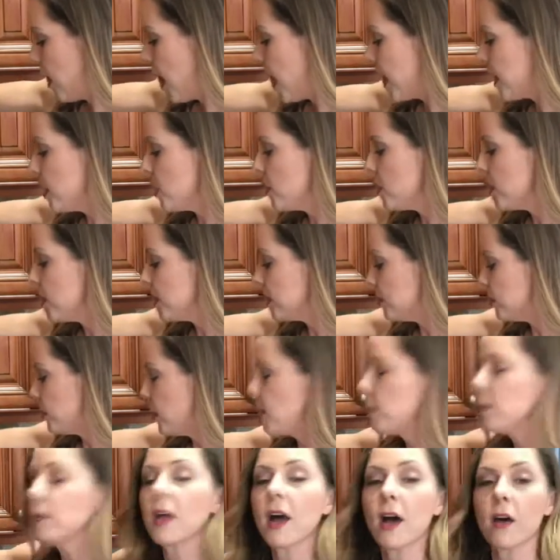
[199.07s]
I know there's
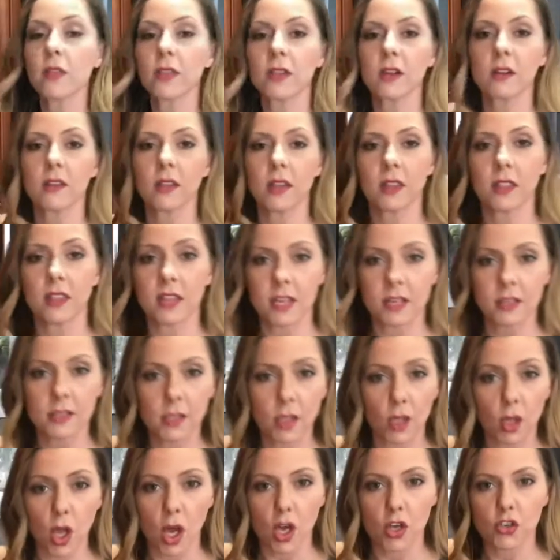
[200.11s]
people out there that think
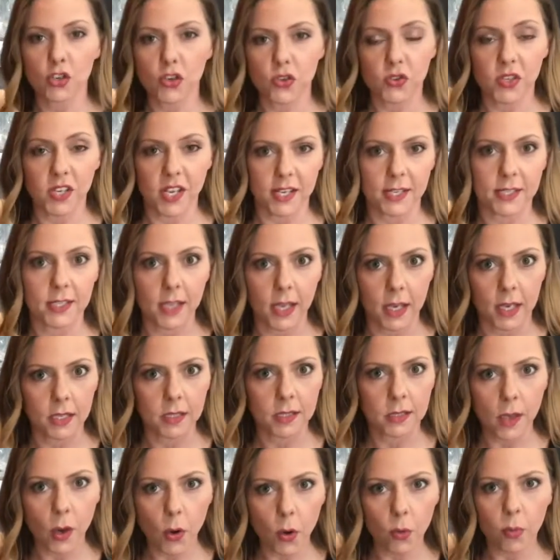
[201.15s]
cilantro tastes like
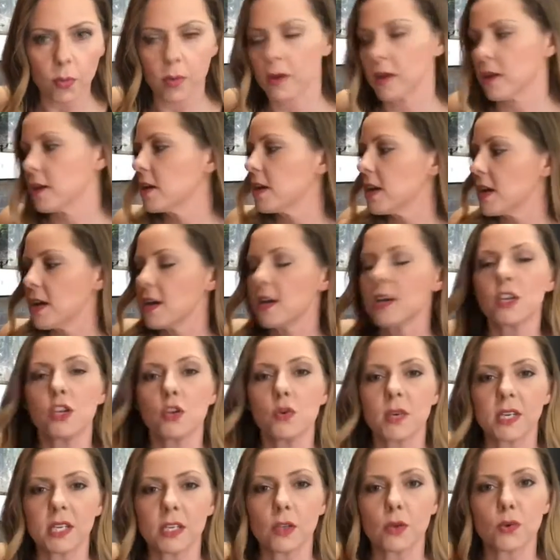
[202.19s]
soap.
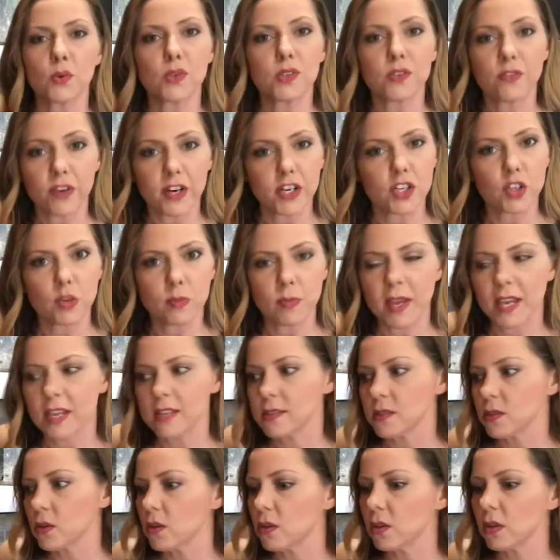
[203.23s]
You could use fresh
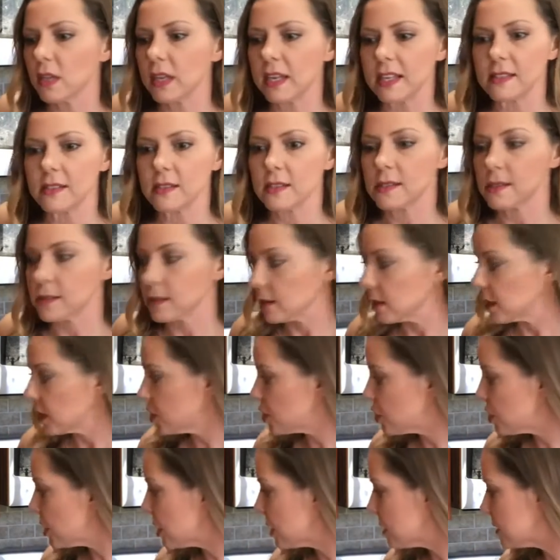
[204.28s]
basil. It's
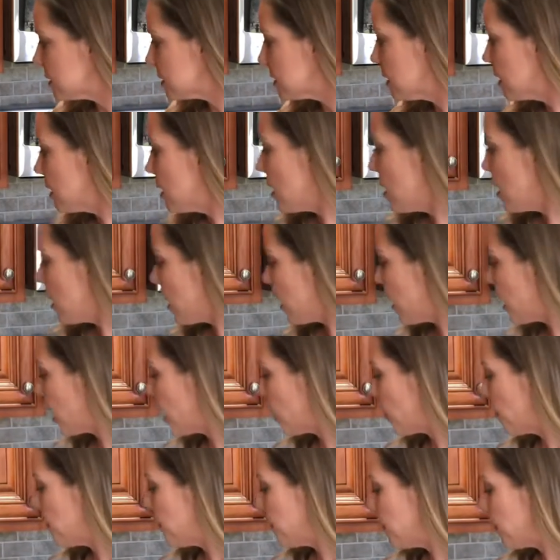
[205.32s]
delicious.
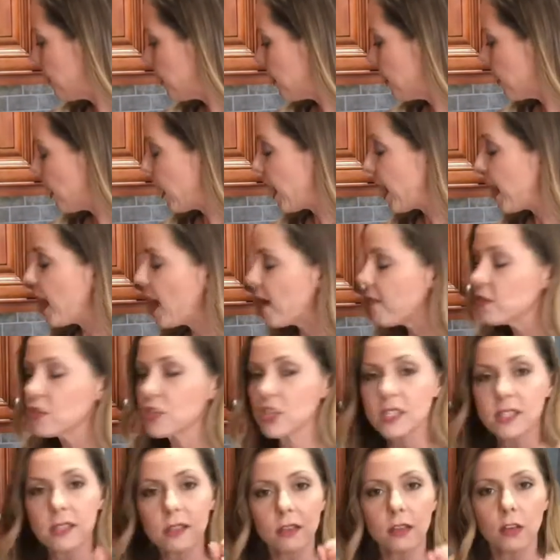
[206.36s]
Um, I have
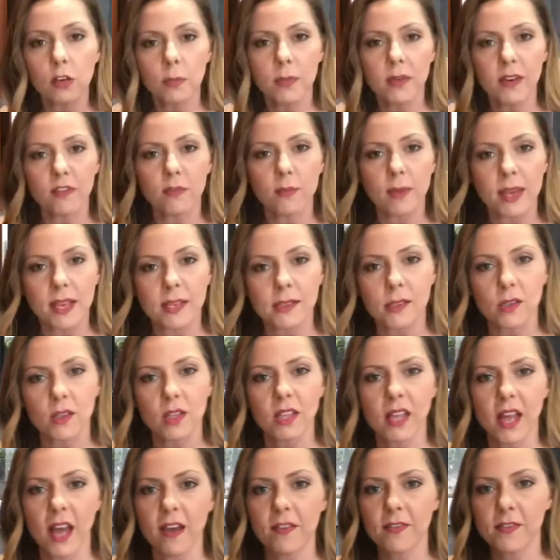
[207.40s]
just a little bit of basil
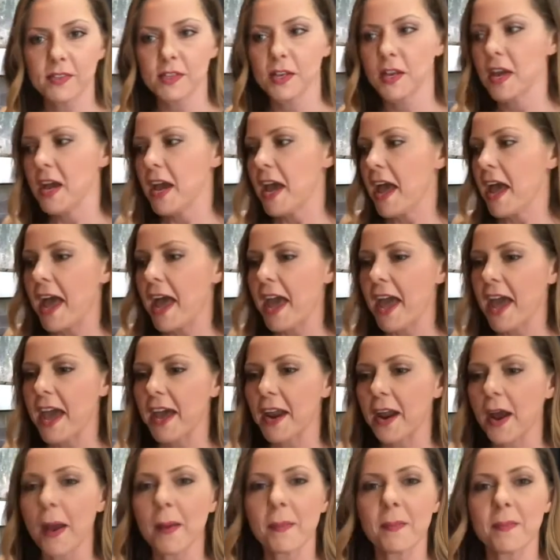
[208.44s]
left,
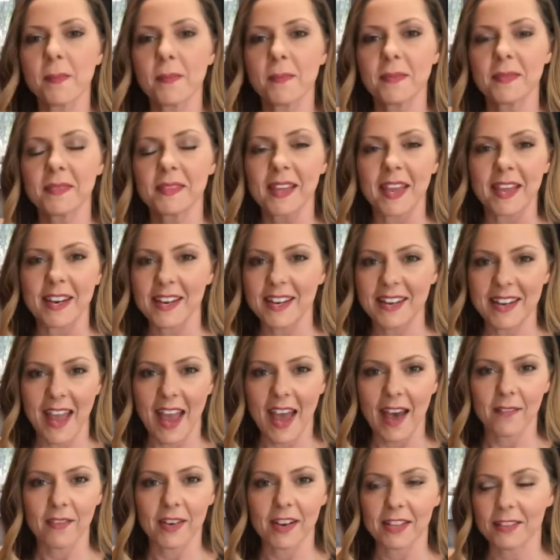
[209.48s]
and I'm they didn't
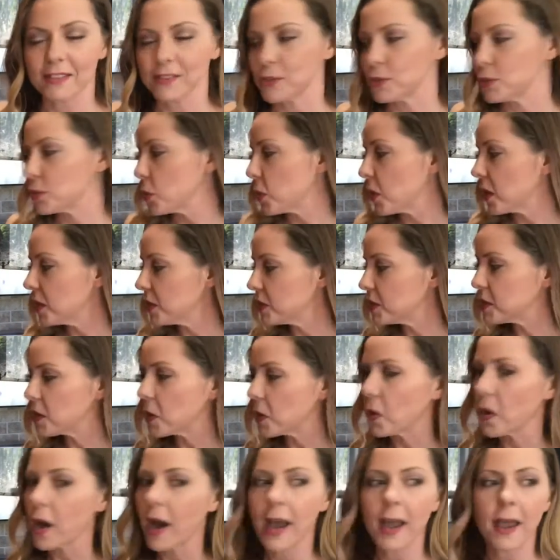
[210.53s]
have it at the store, so
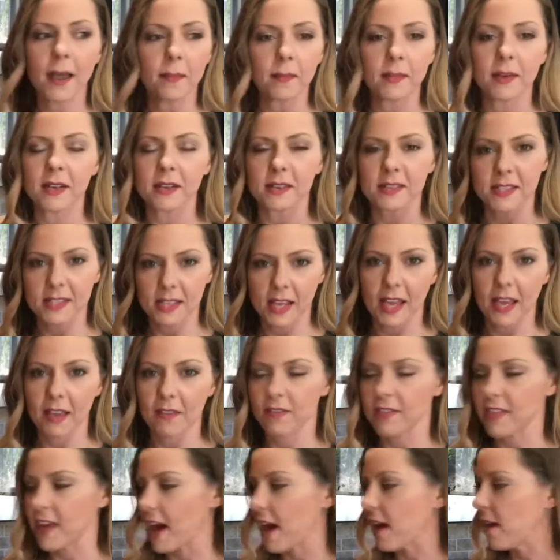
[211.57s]
I'm gonna
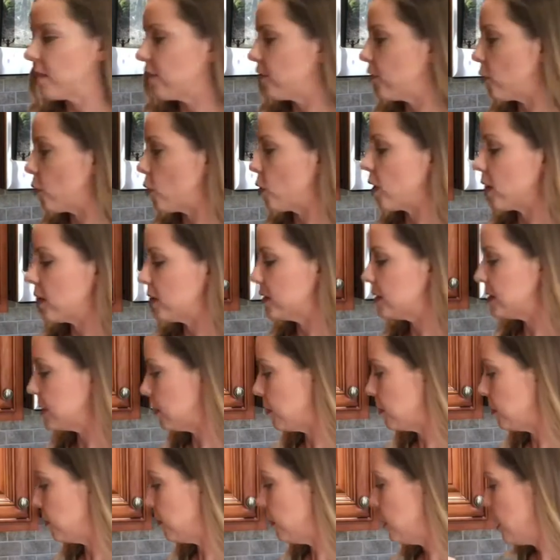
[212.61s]
save that for
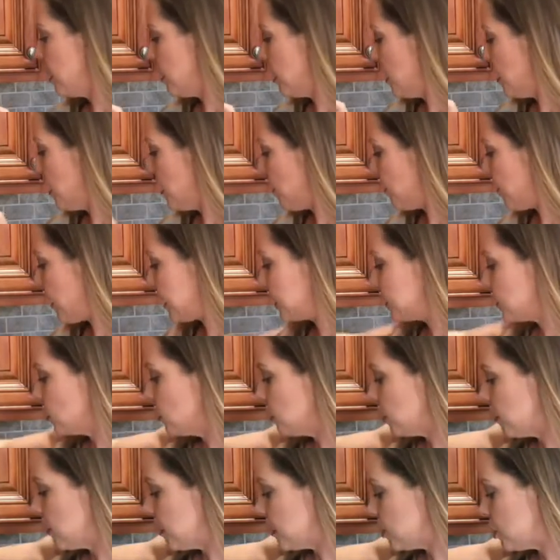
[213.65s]
some basil
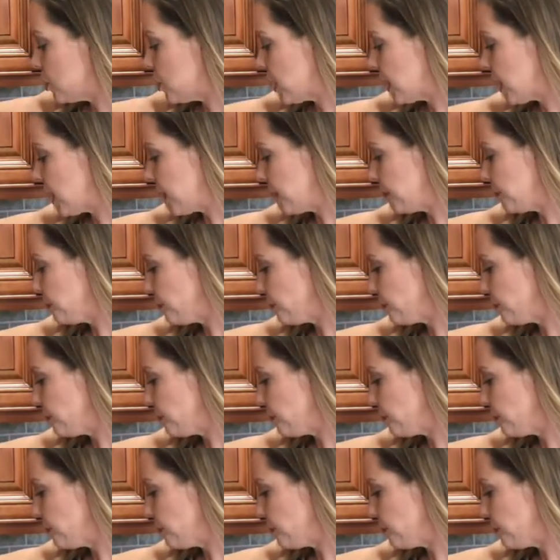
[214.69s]
lemon chicken.